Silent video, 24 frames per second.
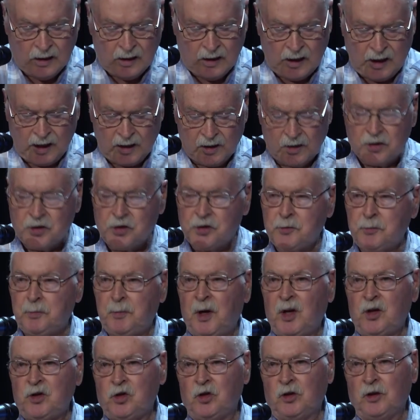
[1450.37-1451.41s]
and
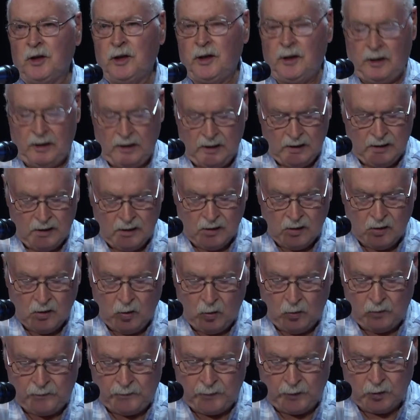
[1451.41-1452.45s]
especially
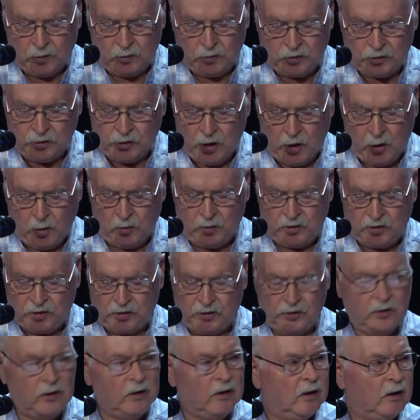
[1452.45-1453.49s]
Oatfield's
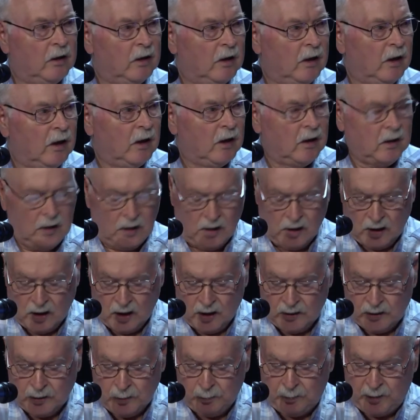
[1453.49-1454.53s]
notes
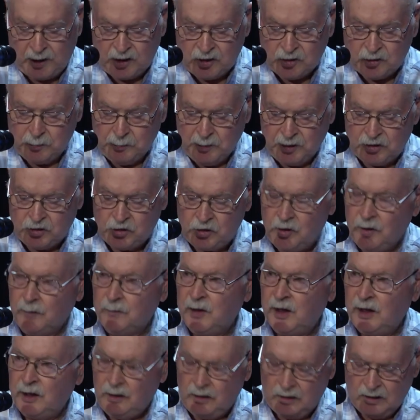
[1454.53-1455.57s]
on the basement
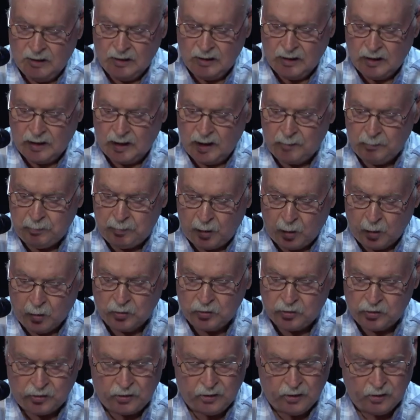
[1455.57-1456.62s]
chimney and
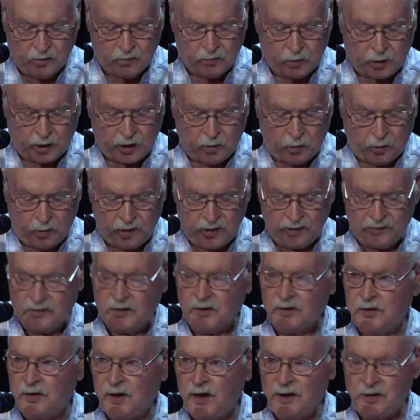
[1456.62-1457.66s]
post, recording
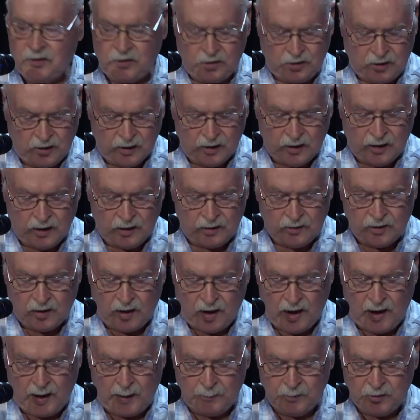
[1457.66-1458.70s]
the dates and
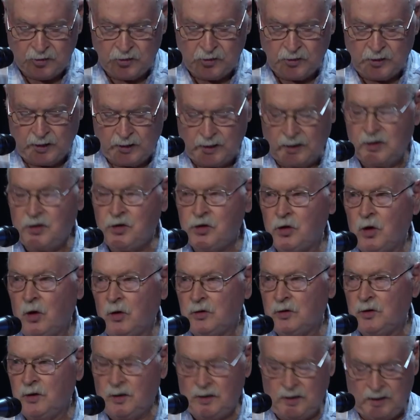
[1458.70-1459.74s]
times that he
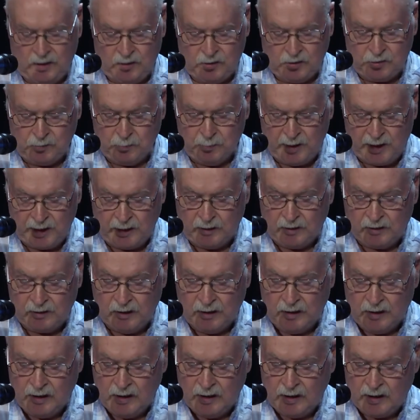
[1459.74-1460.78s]
salted his meat
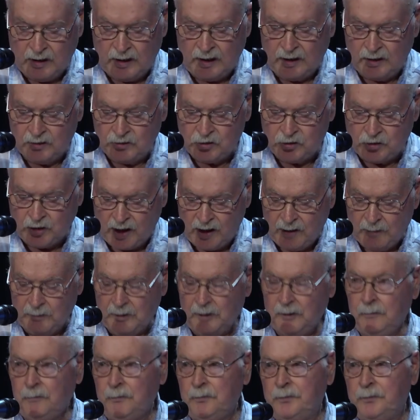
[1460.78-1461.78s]
and salmon.